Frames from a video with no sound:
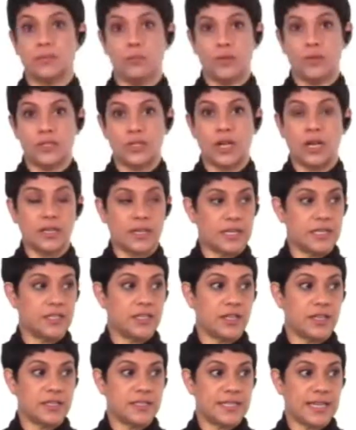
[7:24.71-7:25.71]
which I'll get
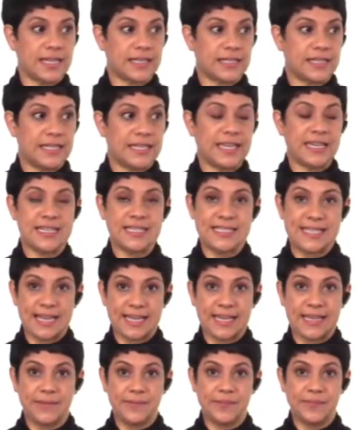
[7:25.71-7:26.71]
into the technique in a
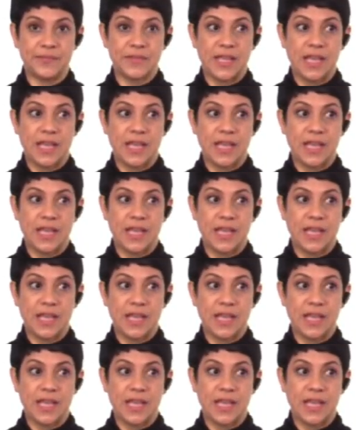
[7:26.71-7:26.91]
second.